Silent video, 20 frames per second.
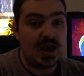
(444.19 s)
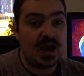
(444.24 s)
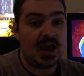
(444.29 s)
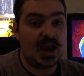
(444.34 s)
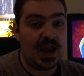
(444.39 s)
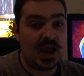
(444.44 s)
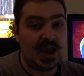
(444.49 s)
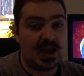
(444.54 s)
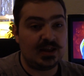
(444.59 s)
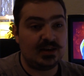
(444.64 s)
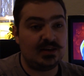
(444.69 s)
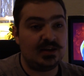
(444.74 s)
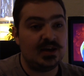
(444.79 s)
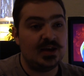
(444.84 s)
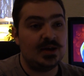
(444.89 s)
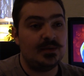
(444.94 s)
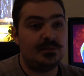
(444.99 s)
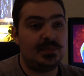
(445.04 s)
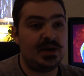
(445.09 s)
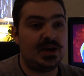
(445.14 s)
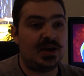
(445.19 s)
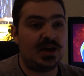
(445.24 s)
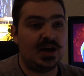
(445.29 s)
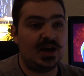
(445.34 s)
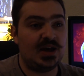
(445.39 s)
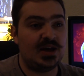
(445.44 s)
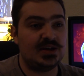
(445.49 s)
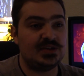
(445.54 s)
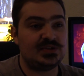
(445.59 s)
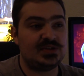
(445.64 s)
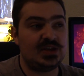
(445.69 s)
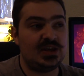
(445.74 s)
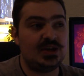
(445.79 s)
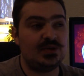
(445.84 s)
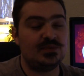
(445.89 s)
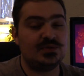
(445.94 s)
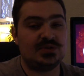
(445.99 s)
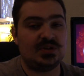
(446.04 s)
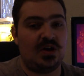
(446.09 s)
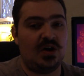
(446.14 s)
and because he
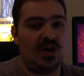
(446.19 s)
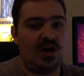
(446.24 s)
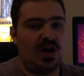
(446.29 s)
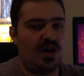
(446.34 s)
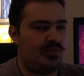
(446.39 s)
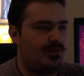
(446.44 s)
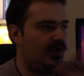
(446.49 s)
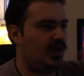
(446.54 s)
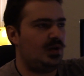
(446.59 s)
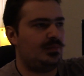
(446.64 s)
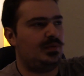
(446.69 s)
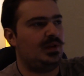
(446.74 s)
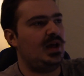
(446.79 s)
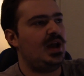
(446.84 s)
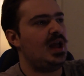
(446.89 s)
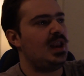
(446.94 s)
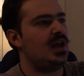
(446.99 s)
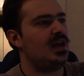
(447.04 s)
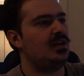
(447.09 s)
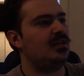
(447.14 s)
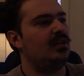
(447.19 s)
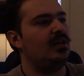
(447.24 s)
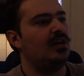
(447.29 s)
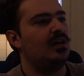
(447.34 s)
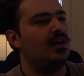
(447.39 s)
was off on a planet